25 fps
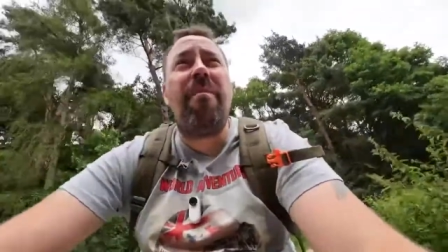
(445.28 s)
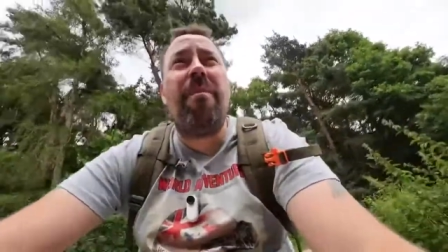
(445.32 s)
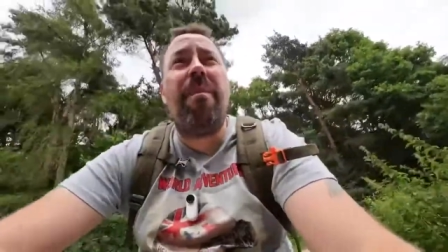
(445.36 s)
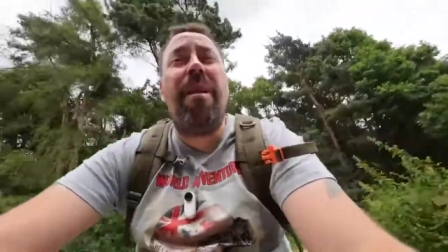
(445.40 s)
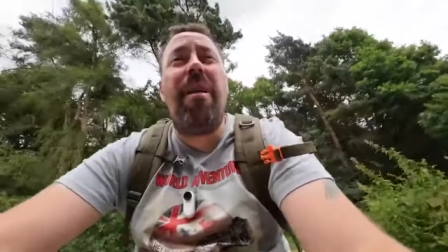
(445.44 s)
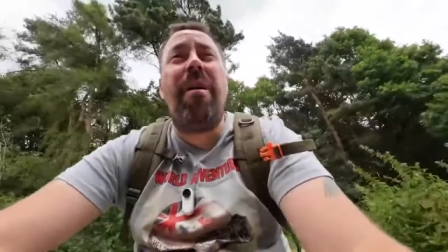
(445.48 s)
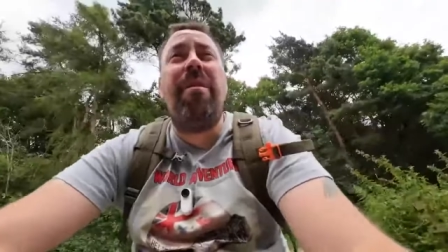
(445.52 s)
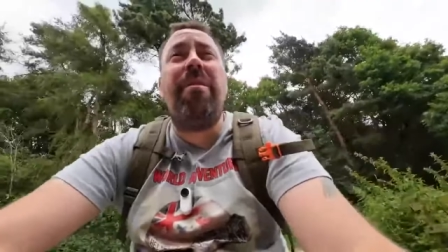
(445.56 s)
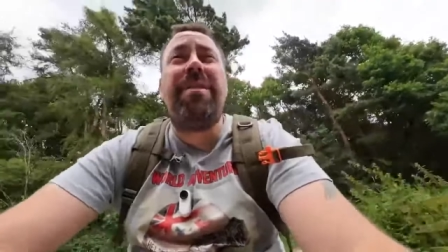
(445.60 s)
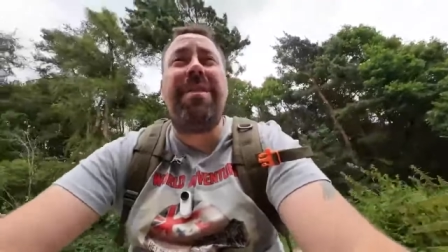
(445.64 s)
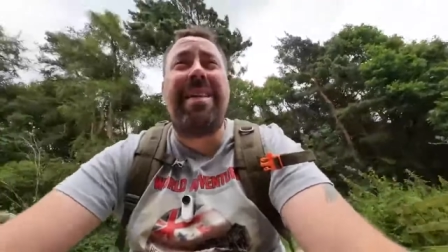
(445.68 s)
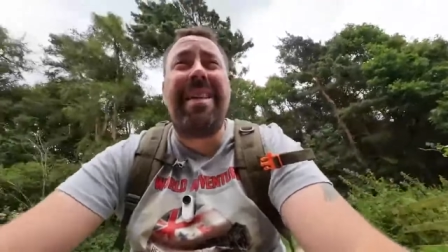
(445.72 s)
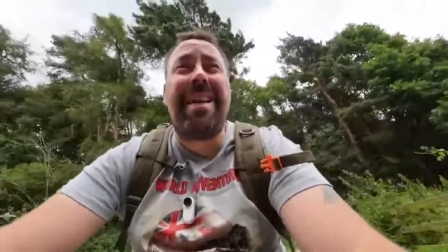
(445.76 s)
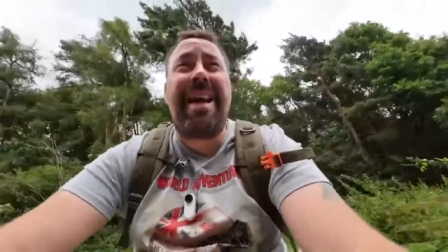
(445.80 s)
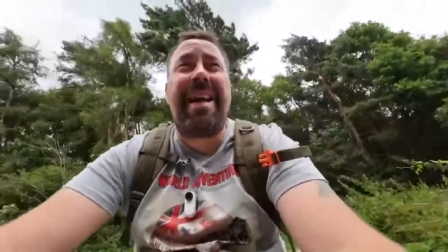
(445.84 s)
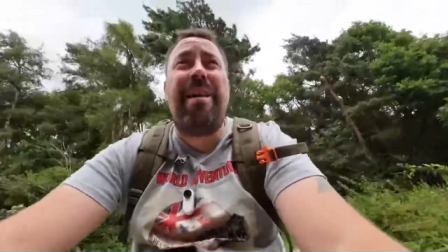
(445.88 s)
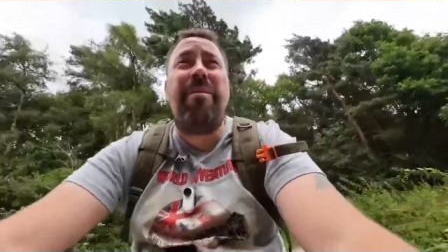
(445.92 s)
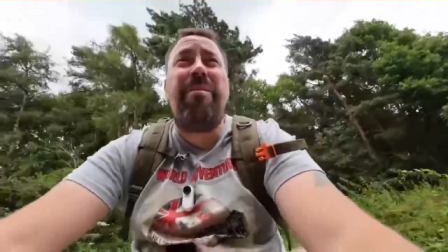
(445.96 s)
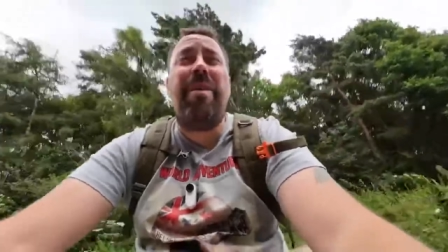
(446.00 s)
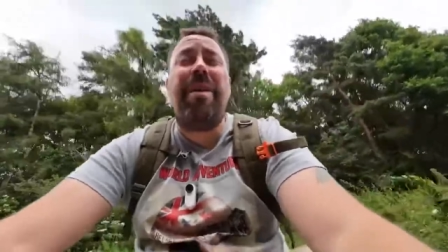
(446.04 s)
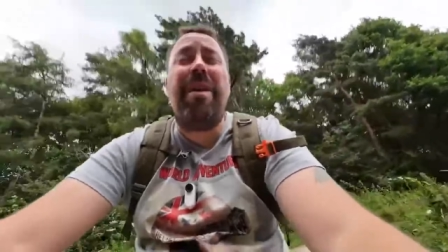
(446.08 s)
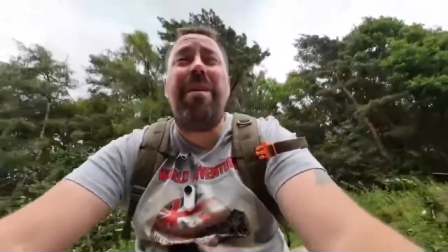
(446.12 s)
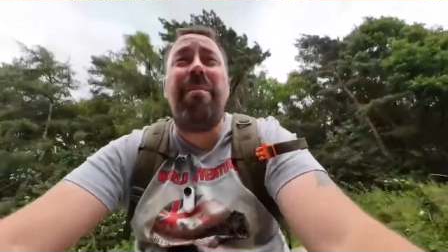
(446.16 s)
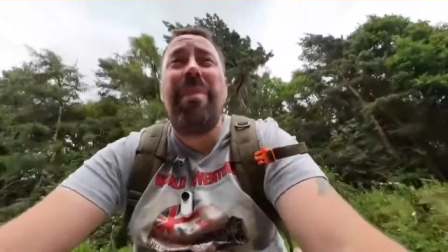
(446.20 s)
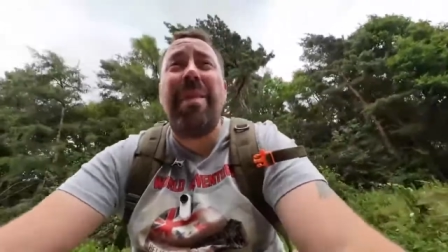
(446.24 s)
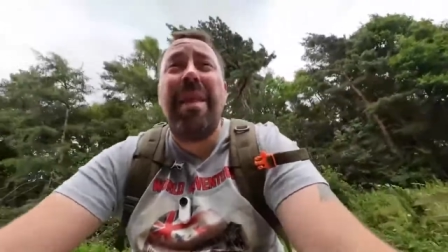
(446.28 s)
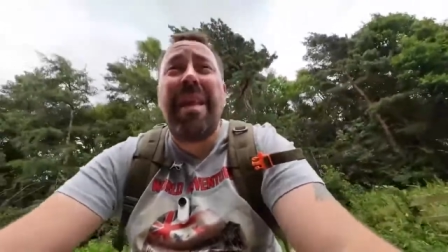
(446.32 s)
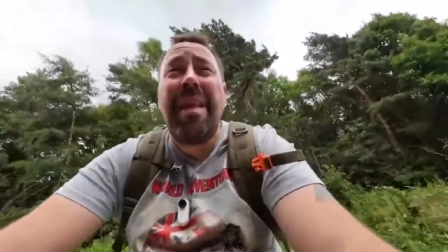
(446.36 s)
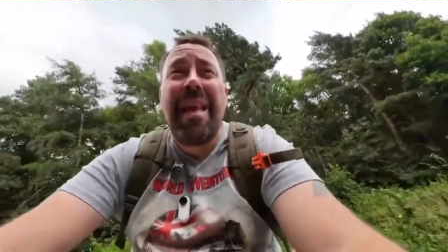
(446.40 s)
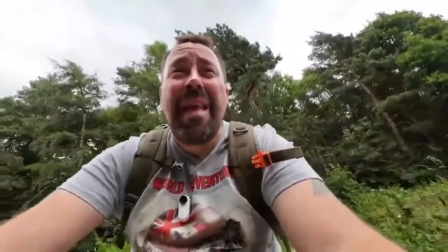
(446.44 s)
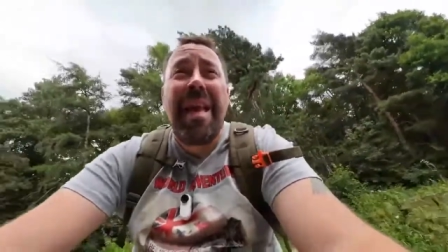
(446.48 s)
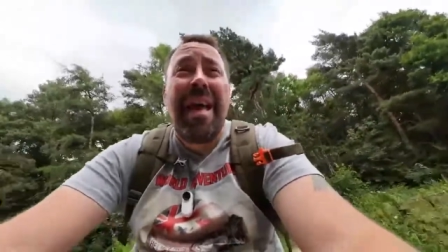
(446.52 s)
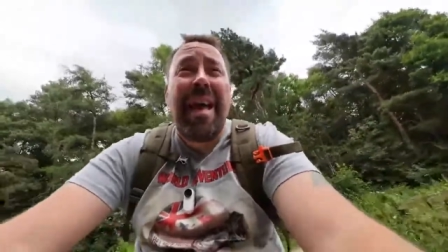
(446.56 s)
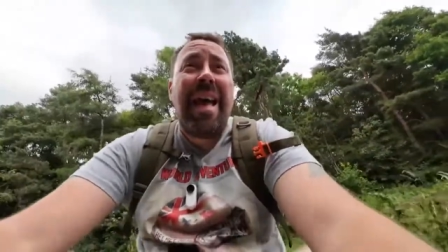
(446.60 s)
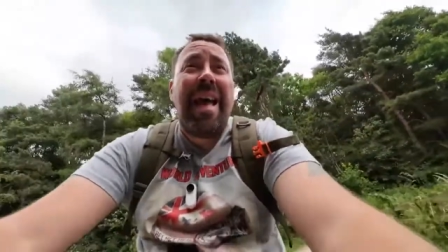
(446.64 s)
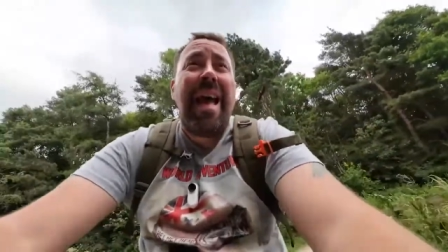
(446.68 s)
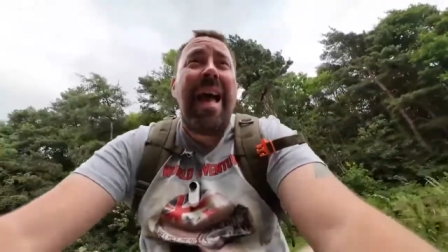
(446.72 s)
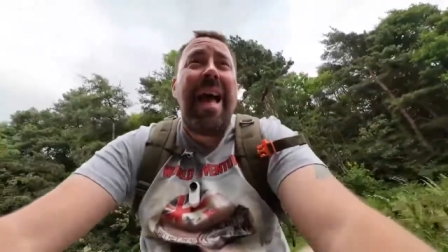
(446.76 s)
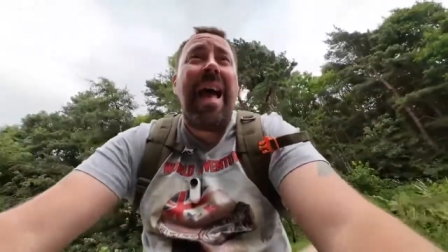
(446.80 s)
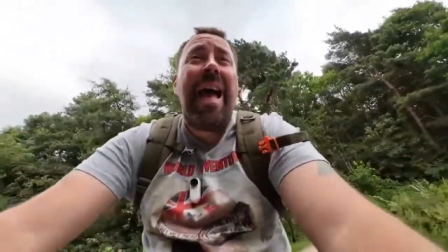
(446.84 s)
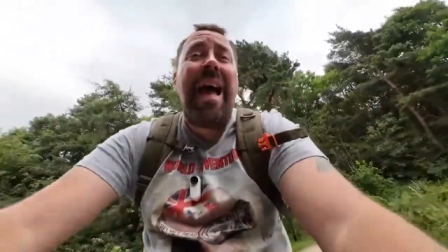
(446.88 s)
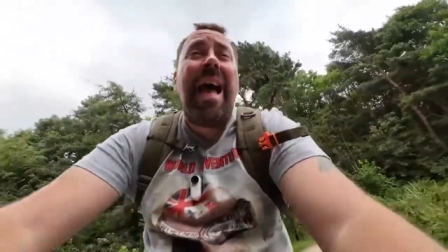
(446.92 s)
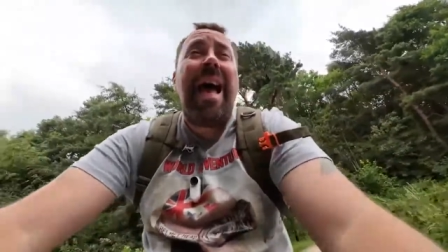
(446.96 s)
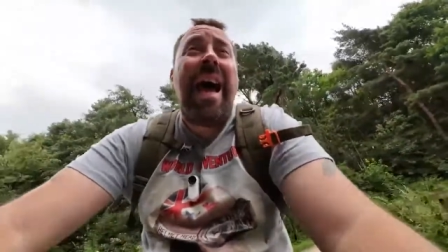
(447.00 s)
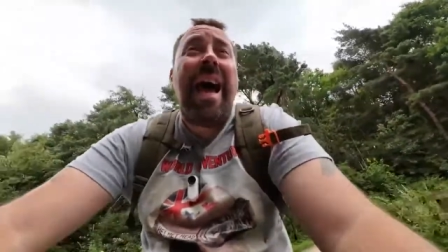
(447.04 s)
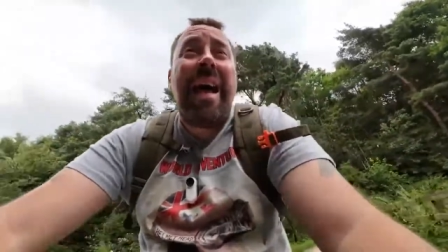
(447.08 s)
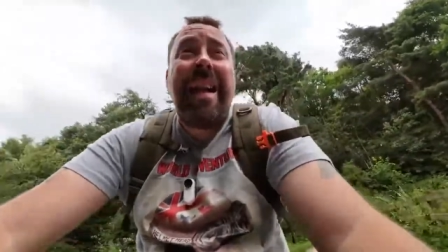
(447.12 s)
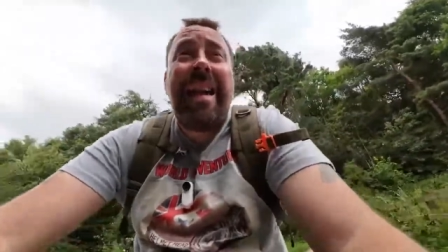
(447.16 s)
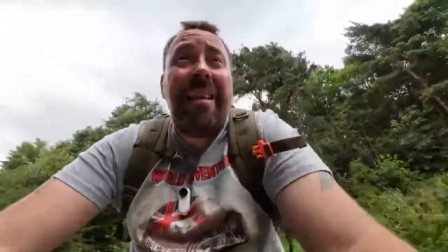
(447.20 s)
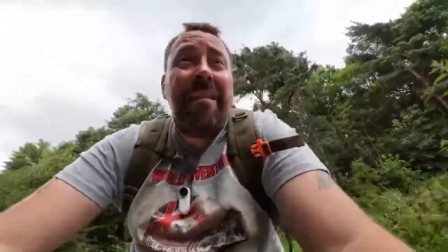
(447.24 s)
miles an hour.
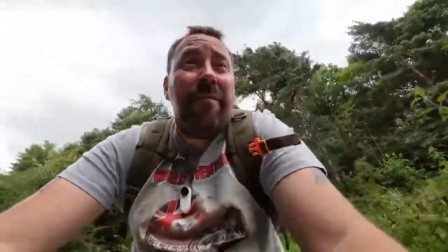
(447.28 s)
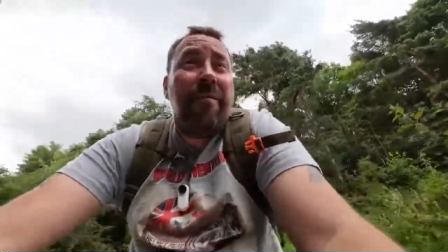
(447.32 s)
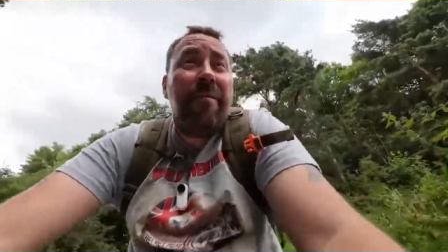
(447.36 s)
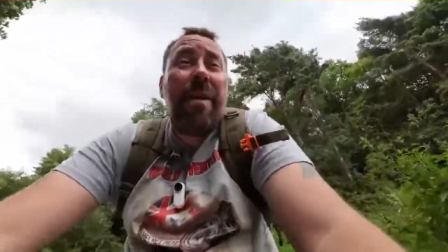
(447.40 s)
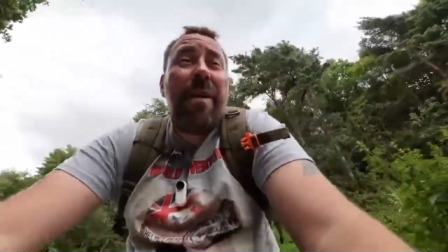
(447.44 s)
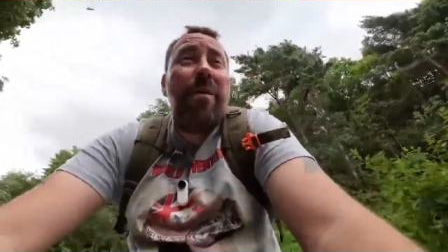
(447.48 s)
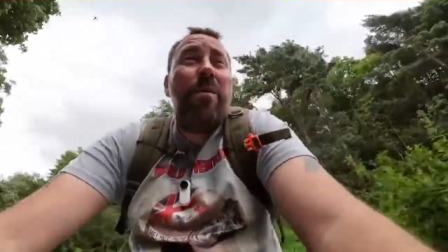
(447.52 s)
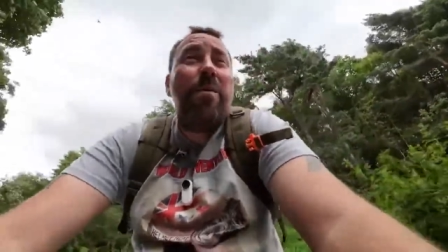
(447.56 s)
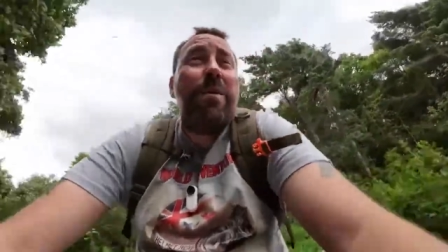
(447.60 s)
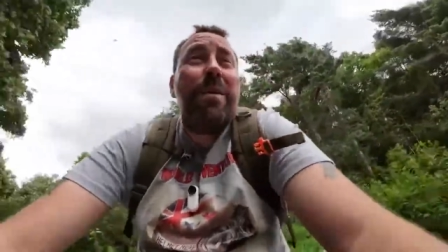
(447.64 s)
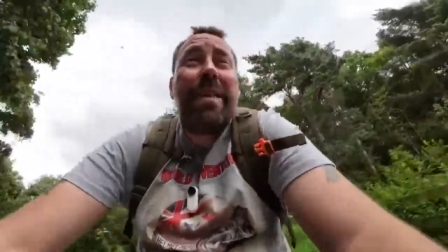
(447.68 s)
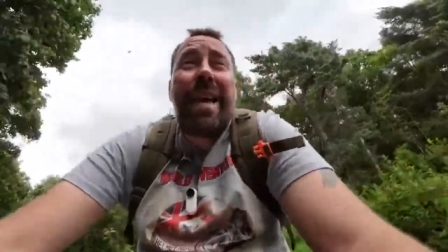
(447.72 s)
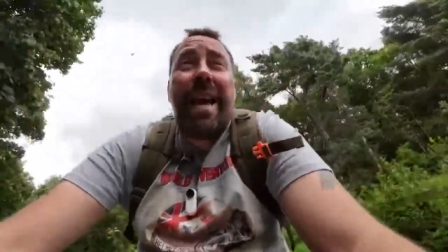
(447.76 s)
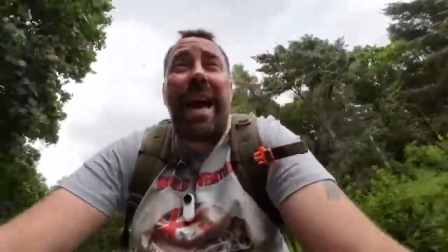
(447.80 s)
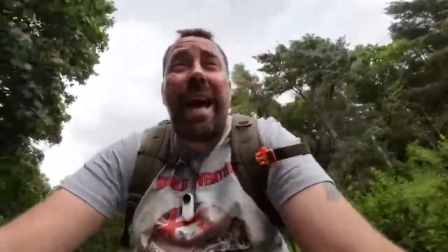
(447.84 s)
And it feels